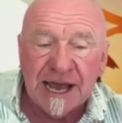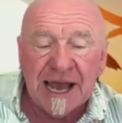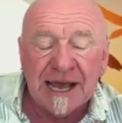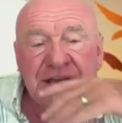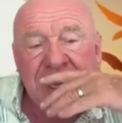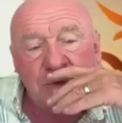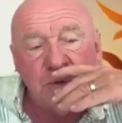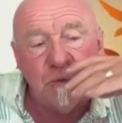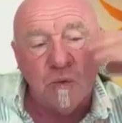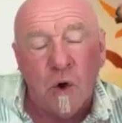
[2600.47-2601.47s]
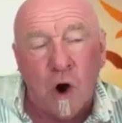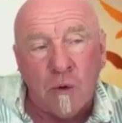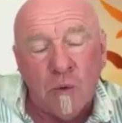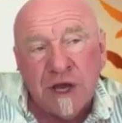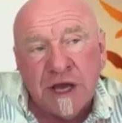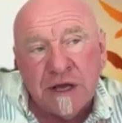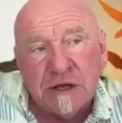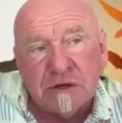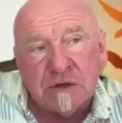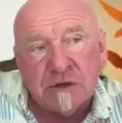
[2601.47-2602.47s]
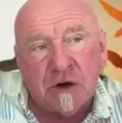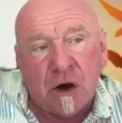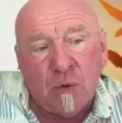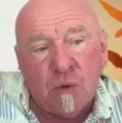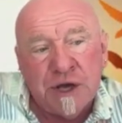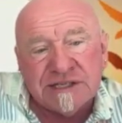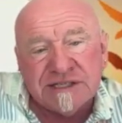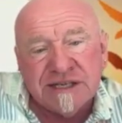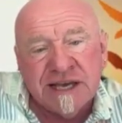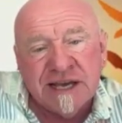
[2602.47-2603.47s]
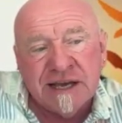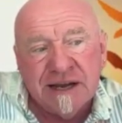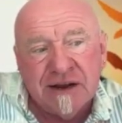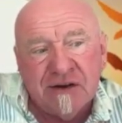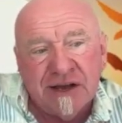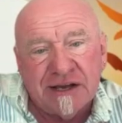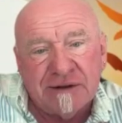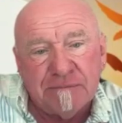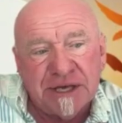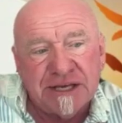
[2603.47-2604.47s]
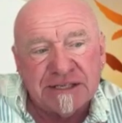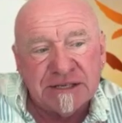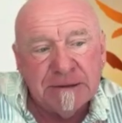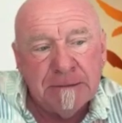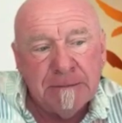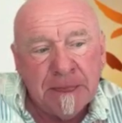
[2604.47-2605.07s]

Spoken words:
And yet, are we seeing and hearing it? Because